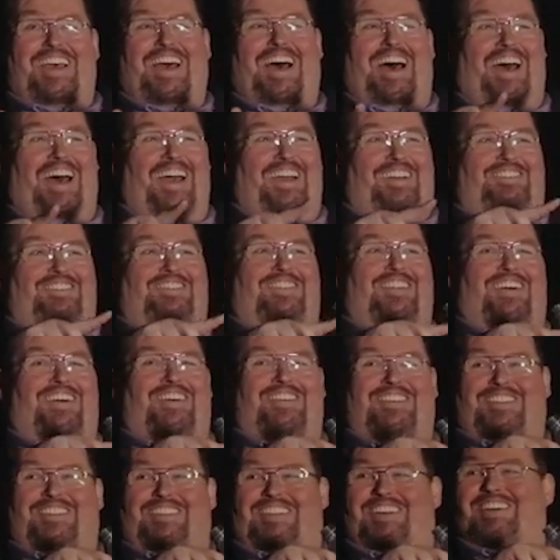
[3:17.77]
I have no
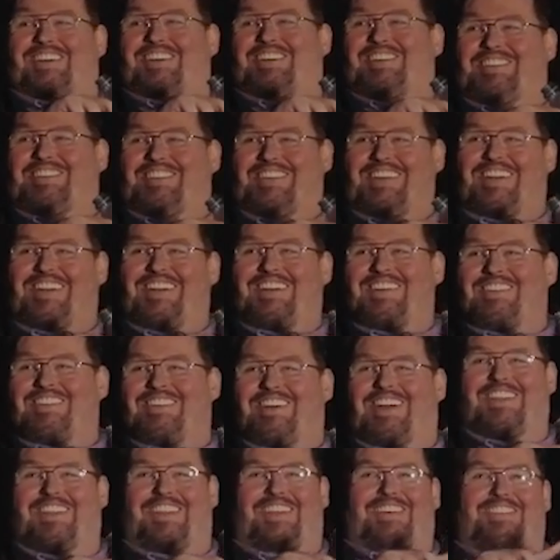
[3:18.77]
clue
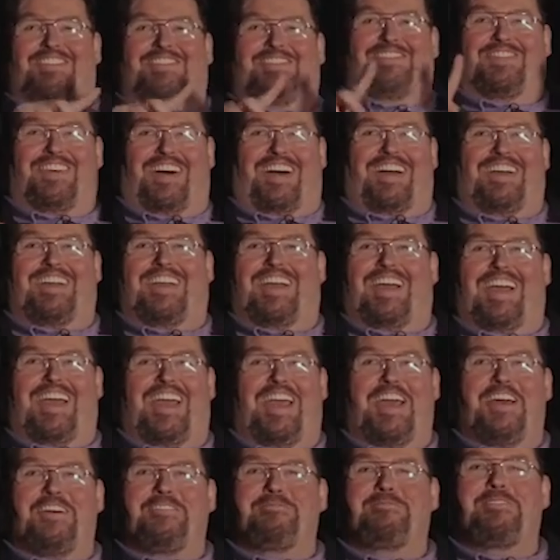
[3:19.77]
where the fuck I
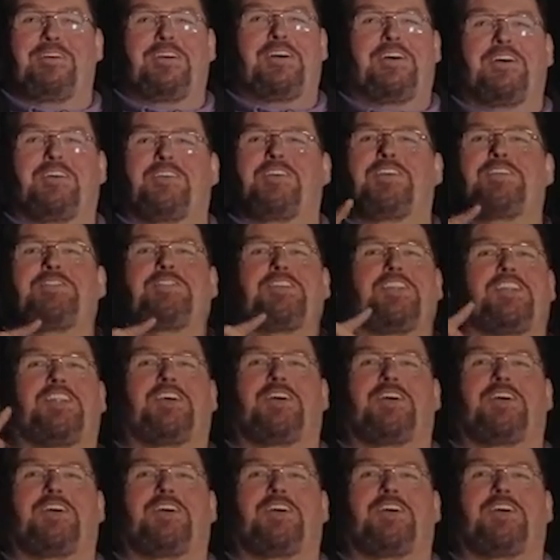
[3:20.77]
am or even